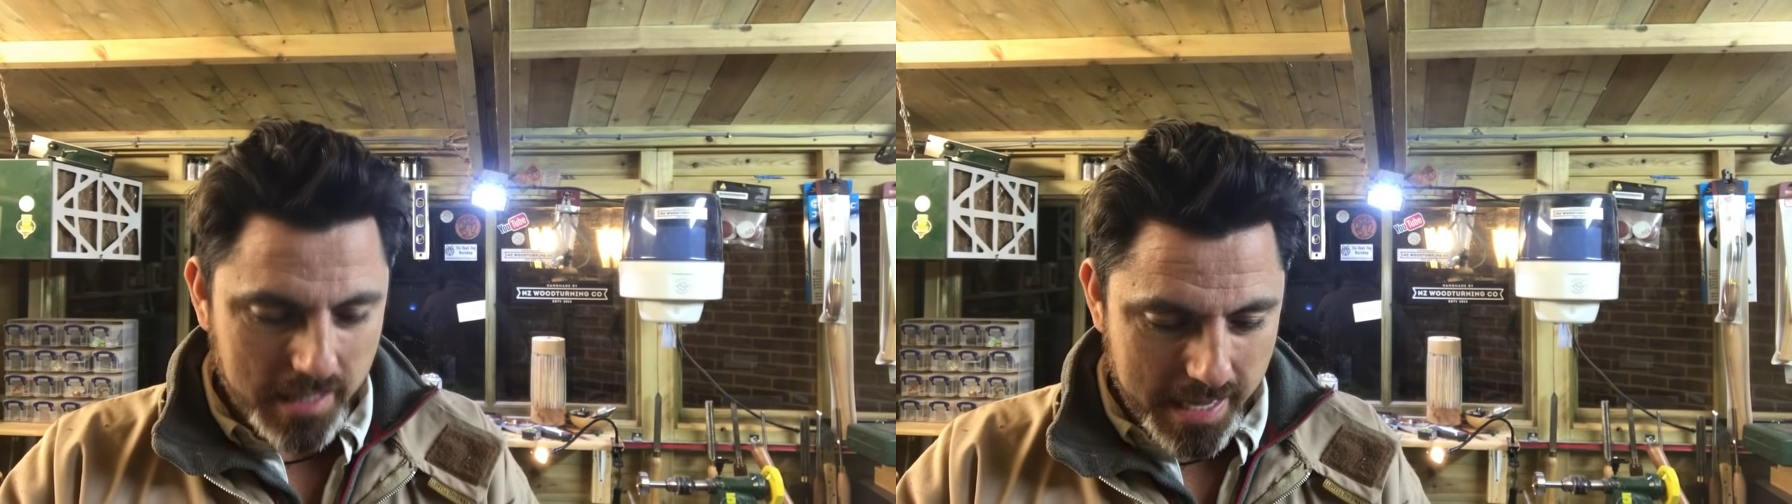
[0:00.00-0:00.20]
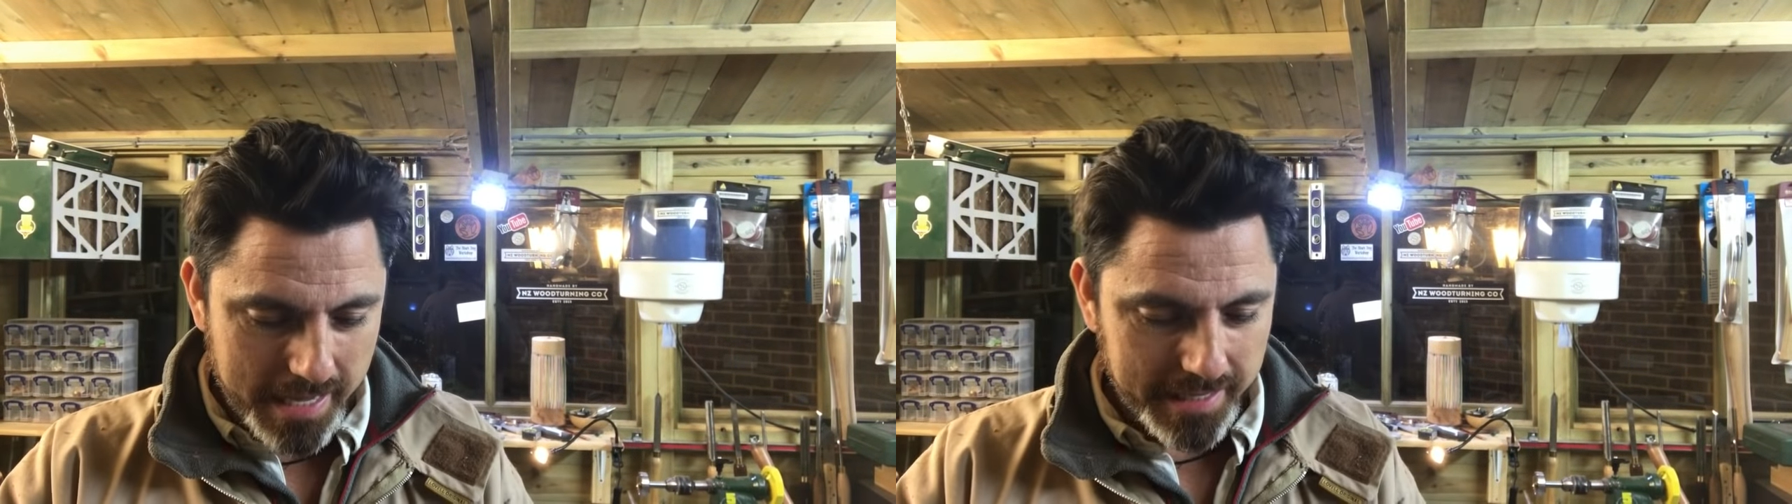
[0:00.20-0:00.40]

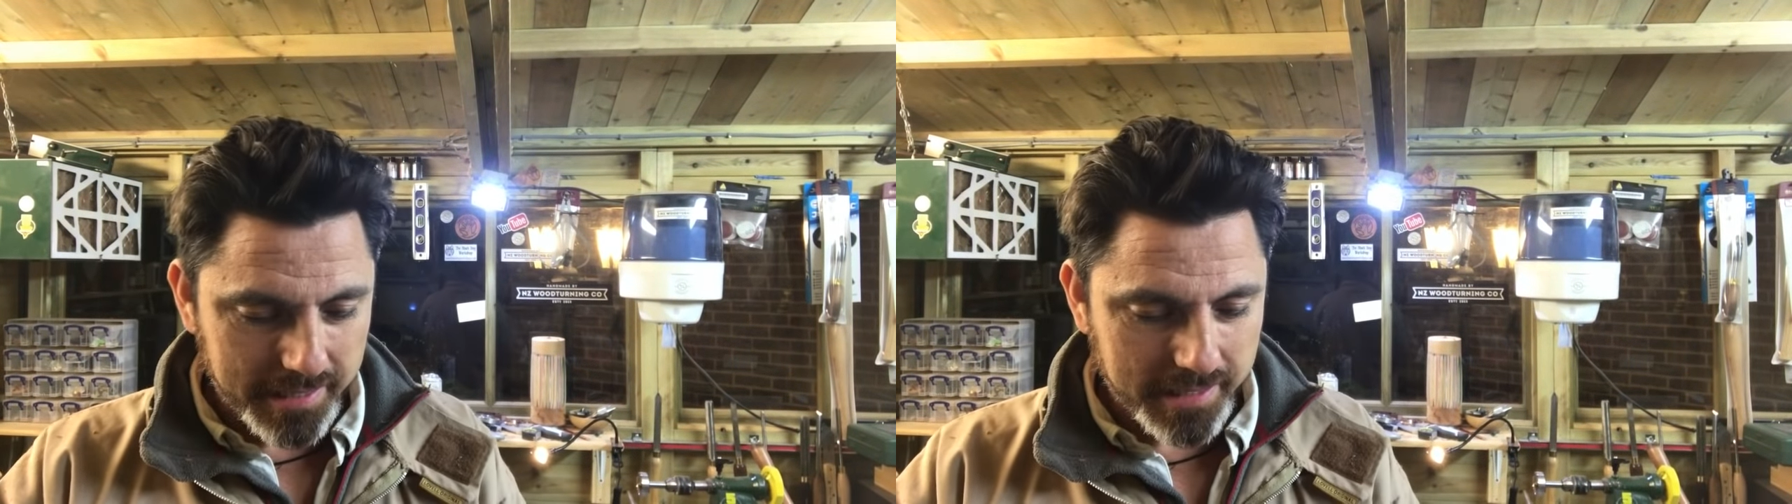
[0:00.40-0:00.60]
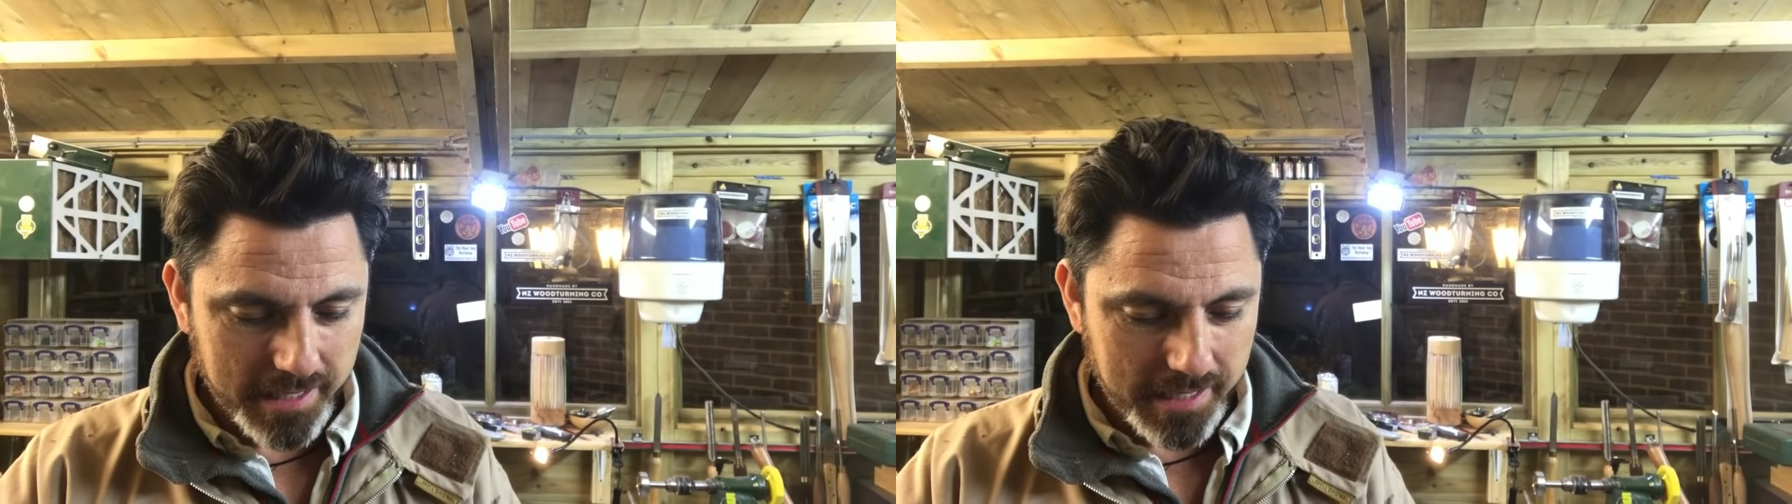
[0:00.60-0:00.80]

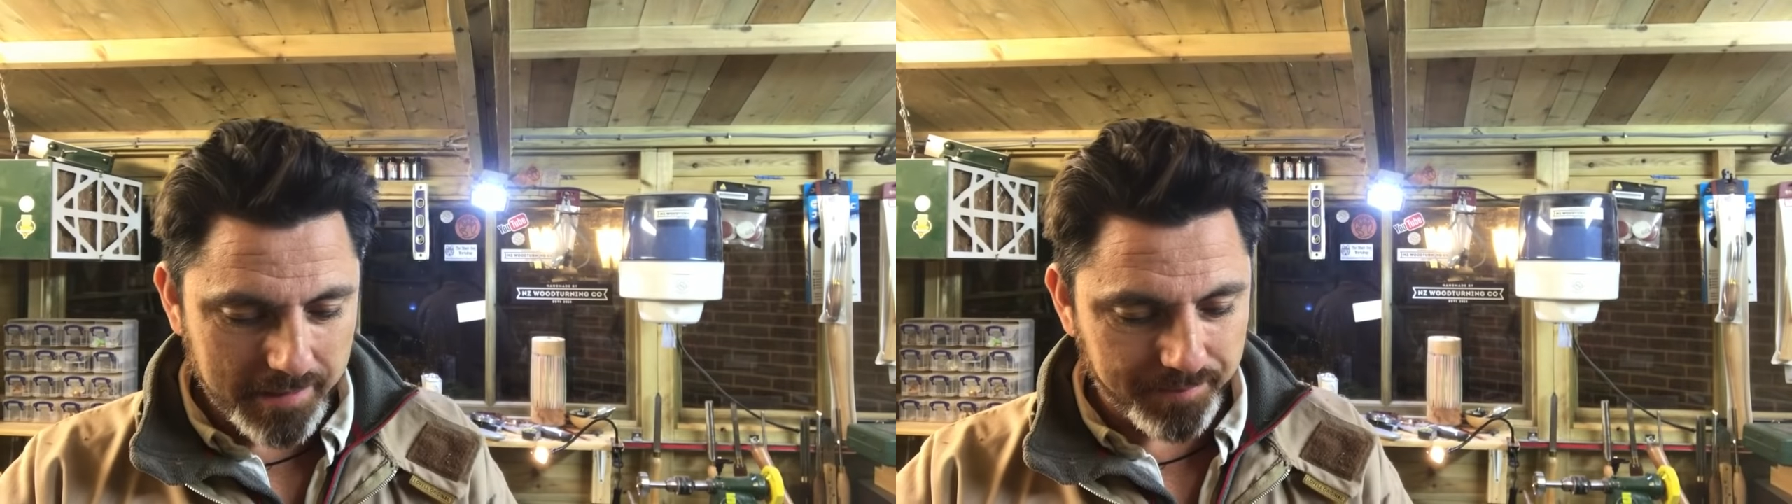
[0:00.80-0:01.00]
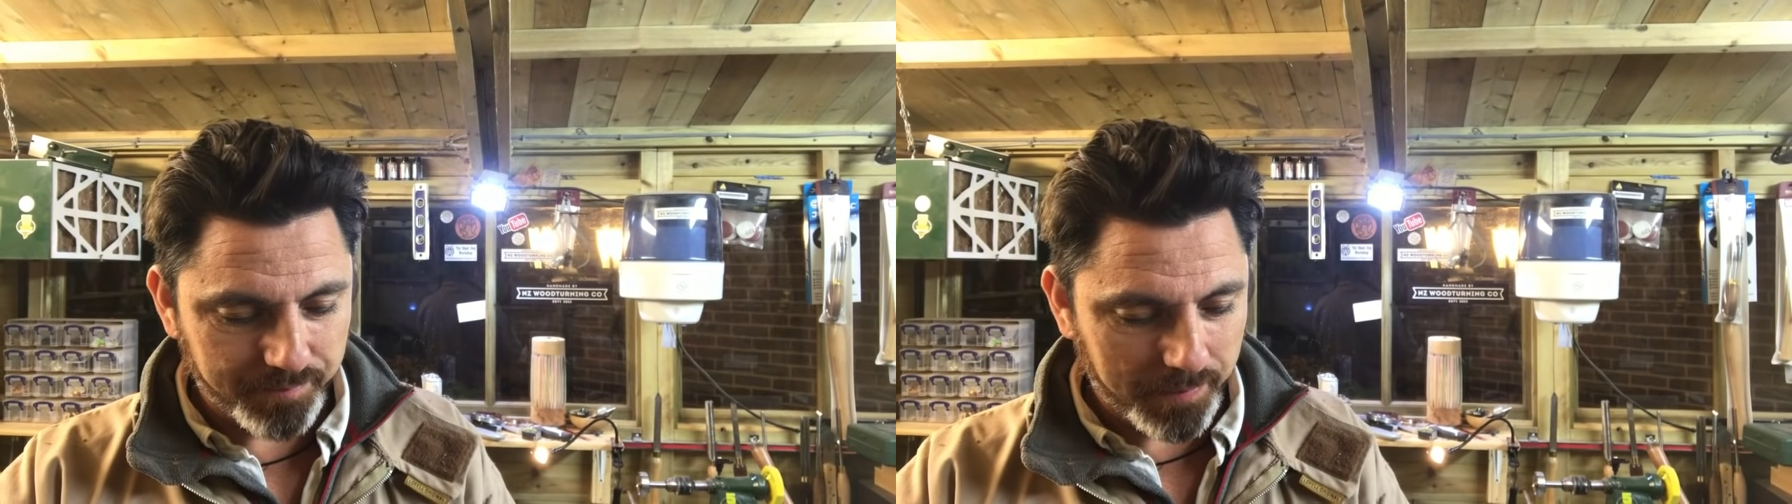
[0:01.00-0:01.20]
and
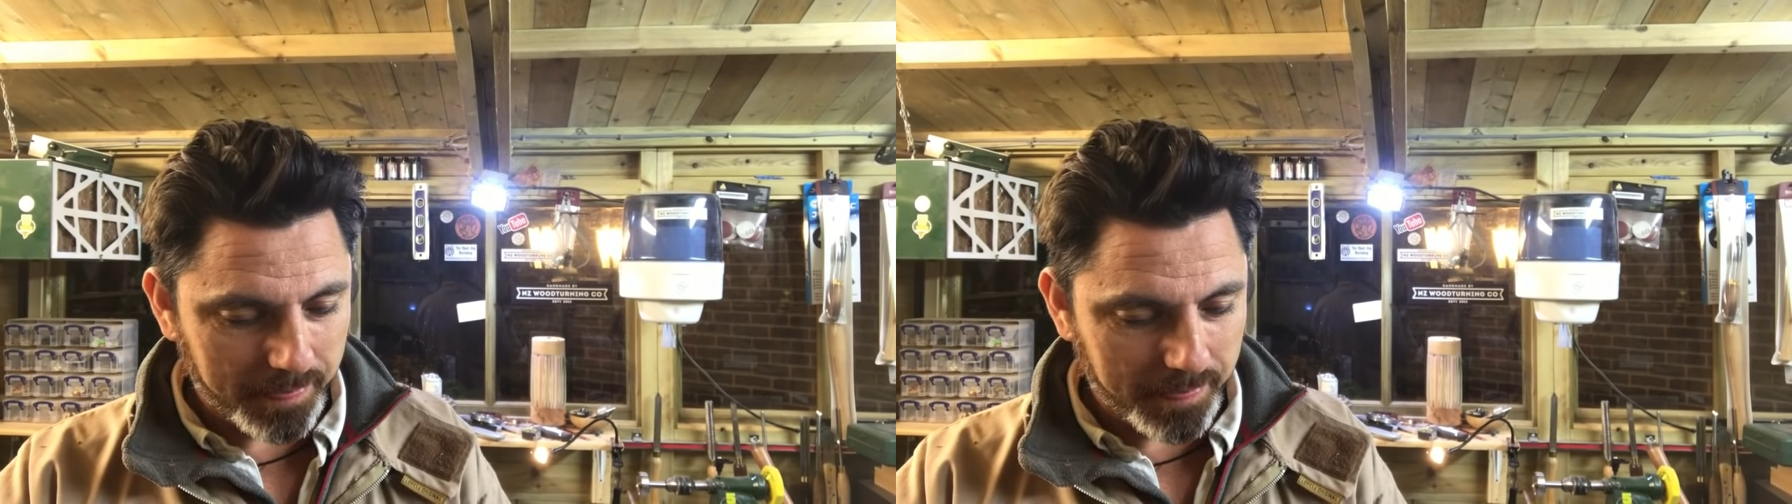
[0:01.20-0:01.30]
um,